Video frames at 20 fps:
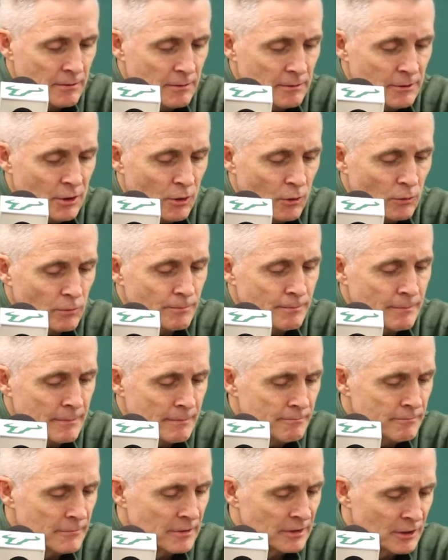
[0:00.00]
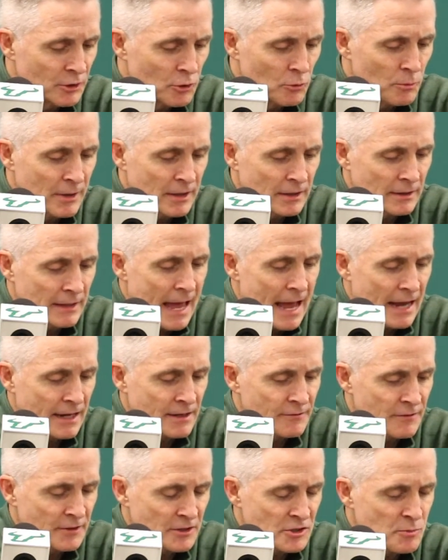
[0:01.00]
you know, a little bit
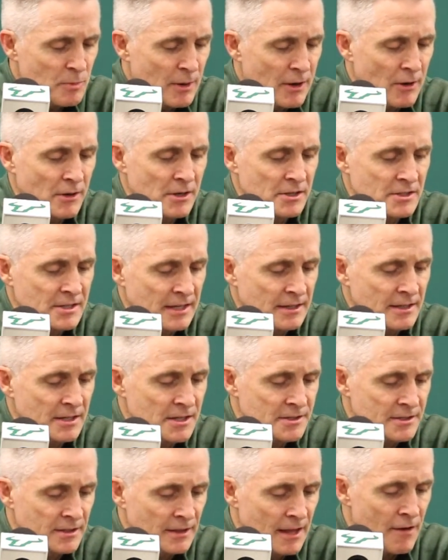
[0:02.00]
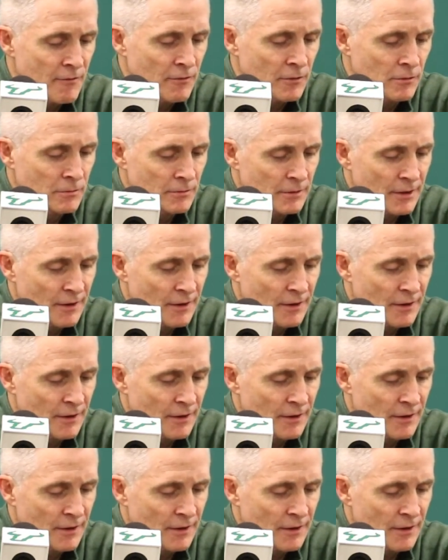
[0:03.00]
lack of experience at this level.